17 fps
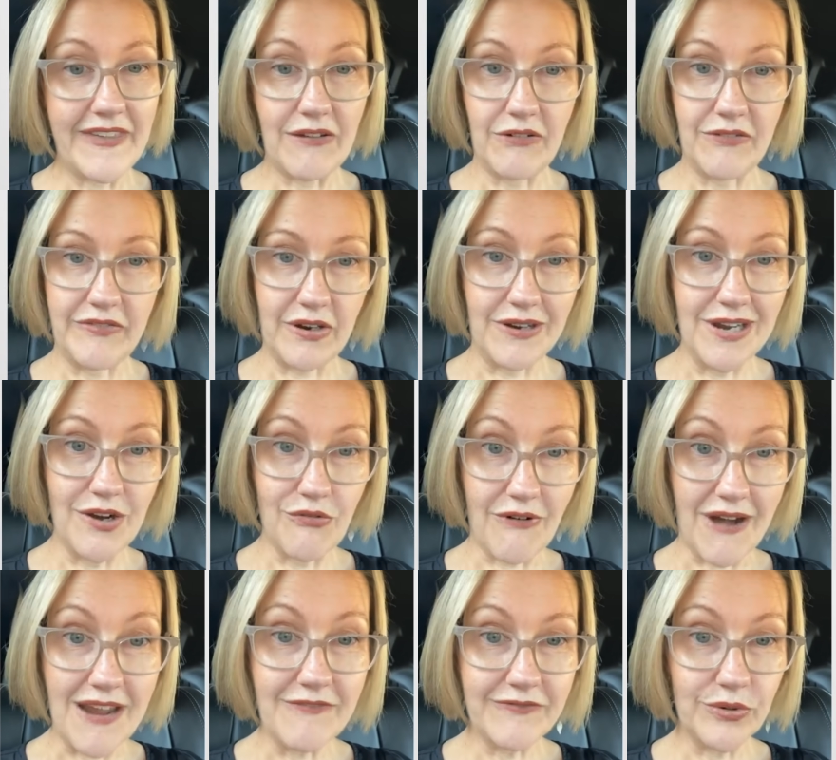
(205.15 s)
They were very
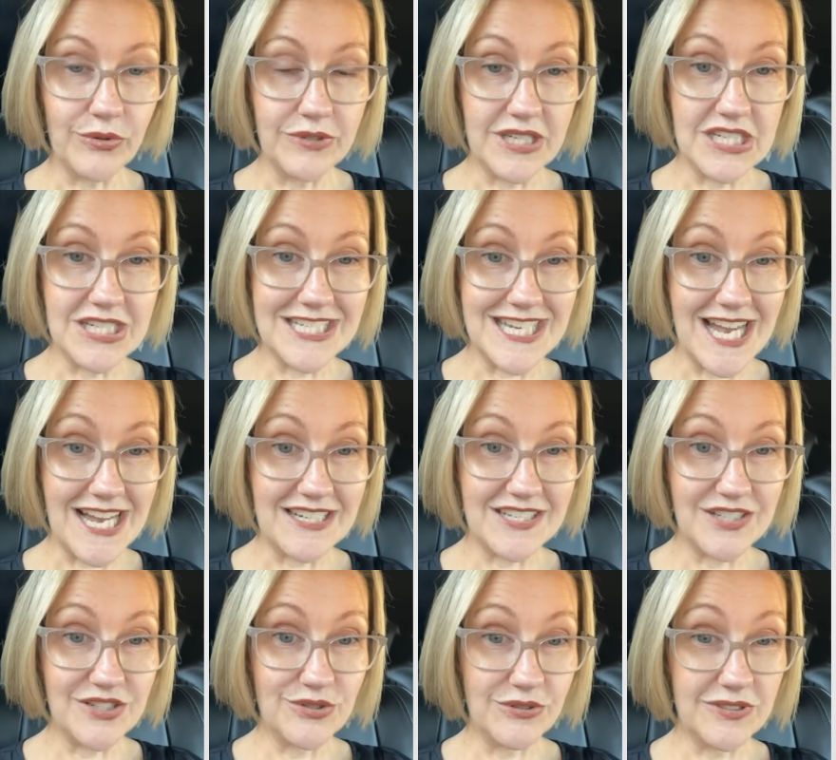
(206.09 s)
grateful that she
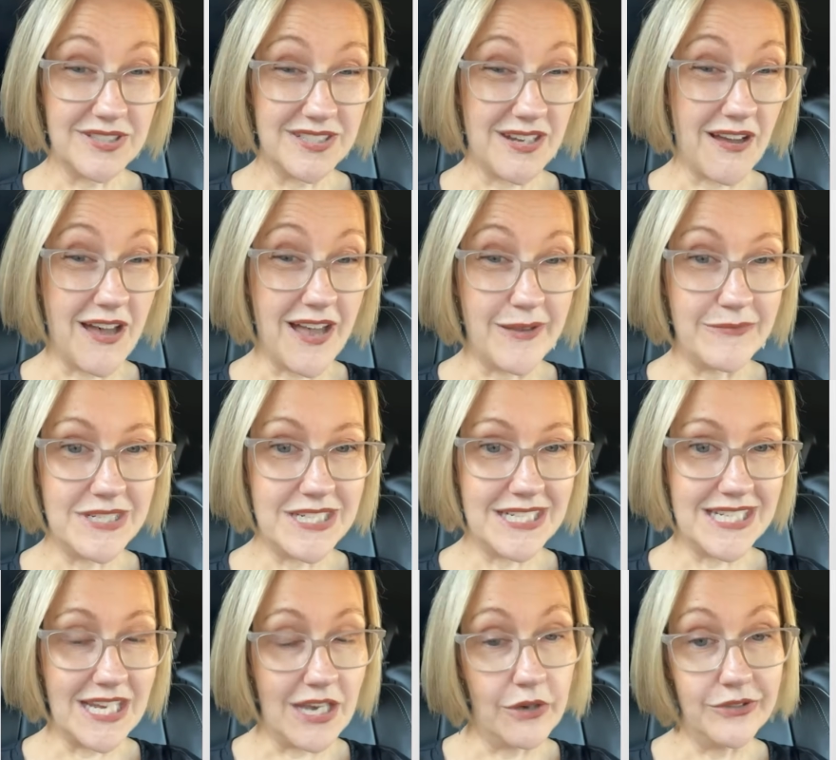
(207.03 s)
actually took the time
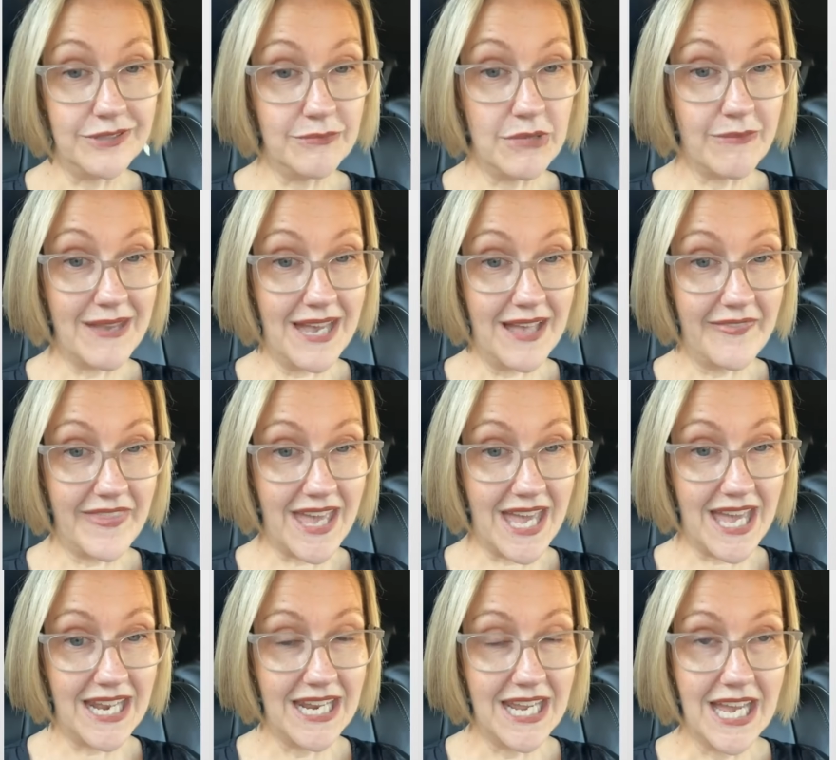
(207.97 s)
to tell them about
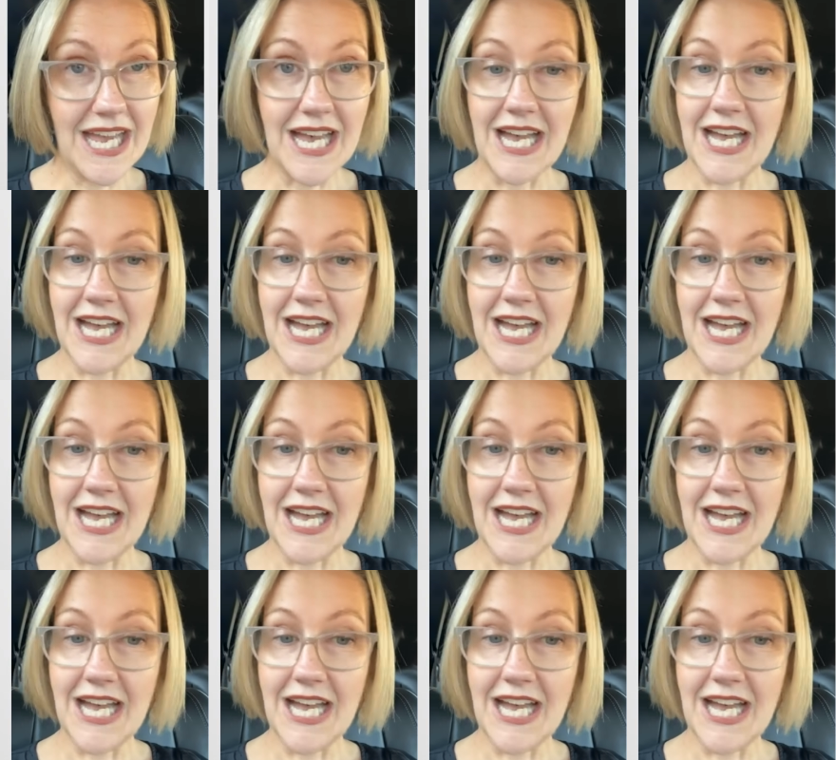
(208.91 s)
that.